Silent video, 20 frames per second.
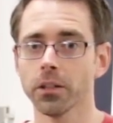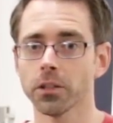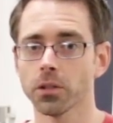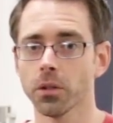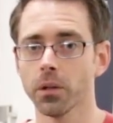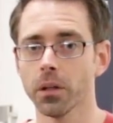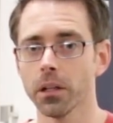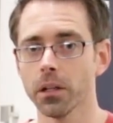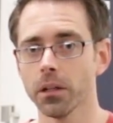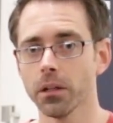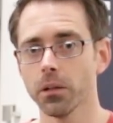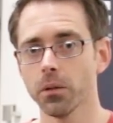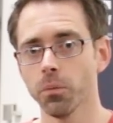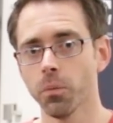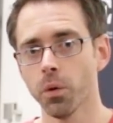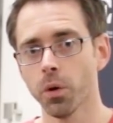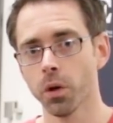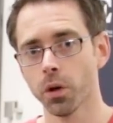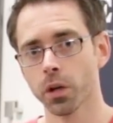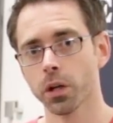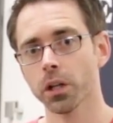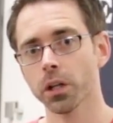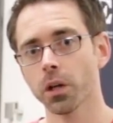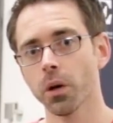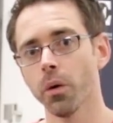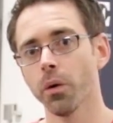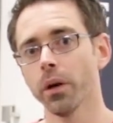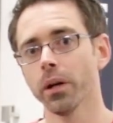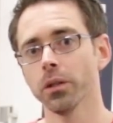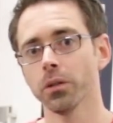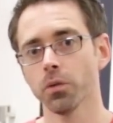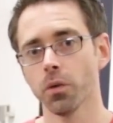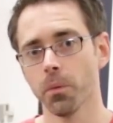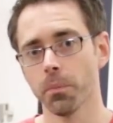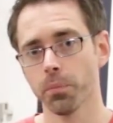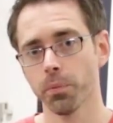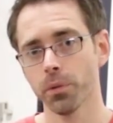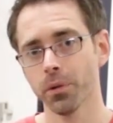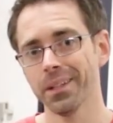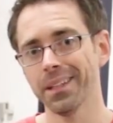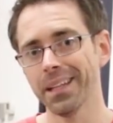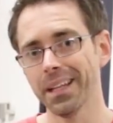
So we're going to go into a pretty